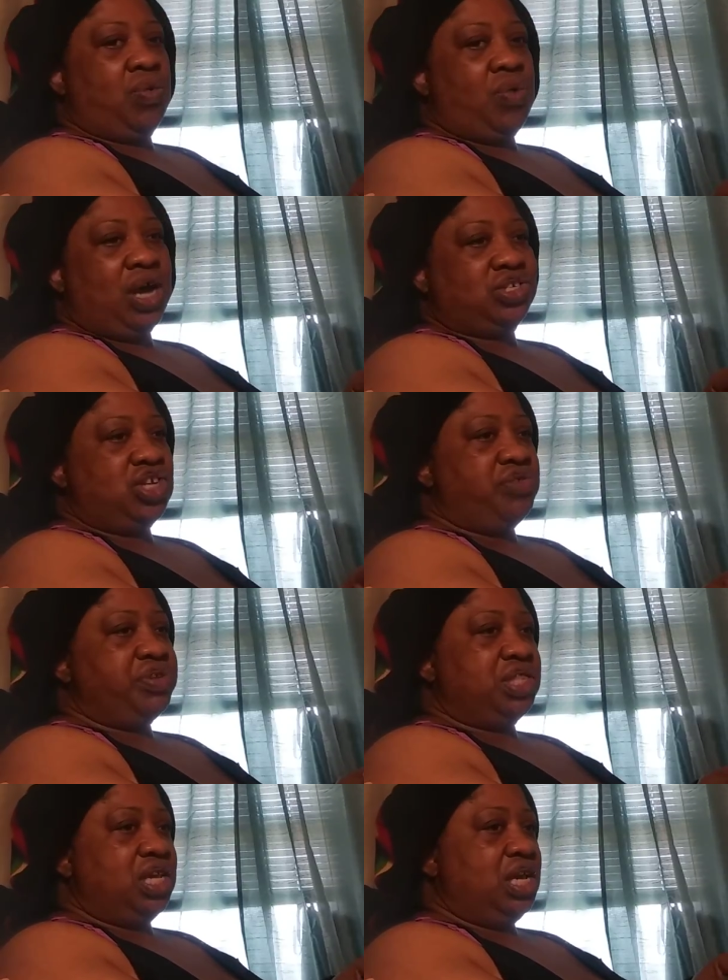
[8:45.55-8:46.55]
wash
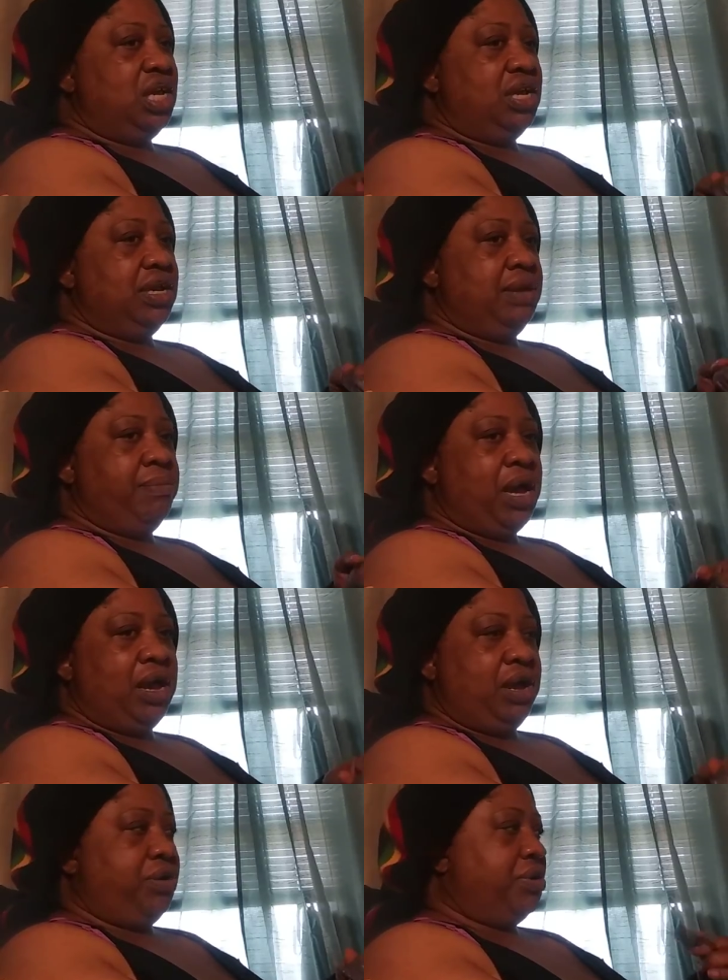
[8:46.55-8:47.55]
everything in my
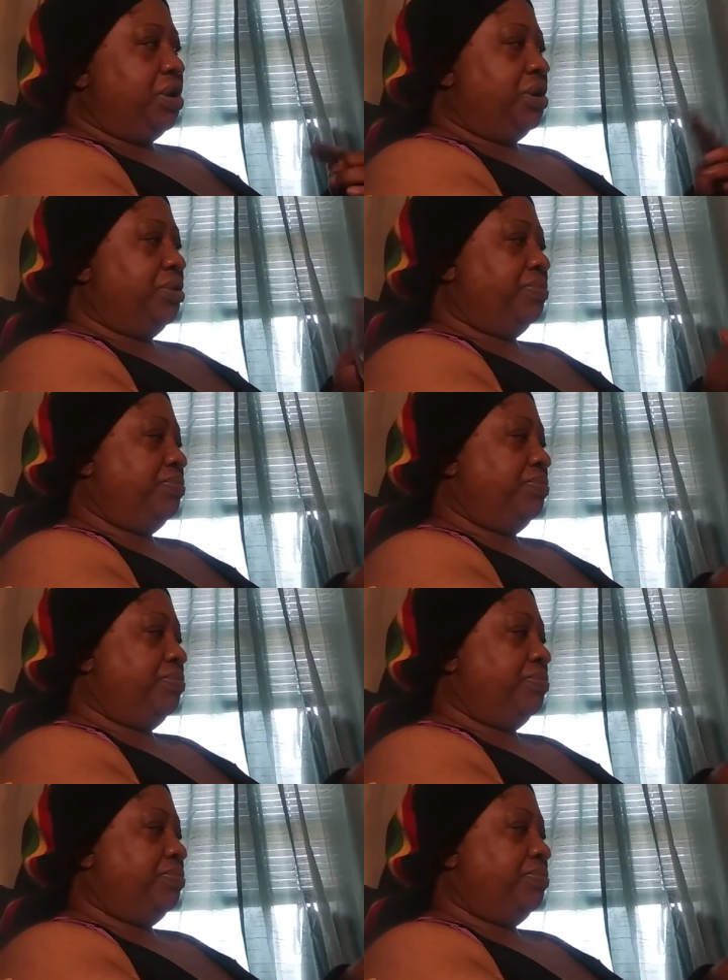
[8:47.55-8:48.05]
area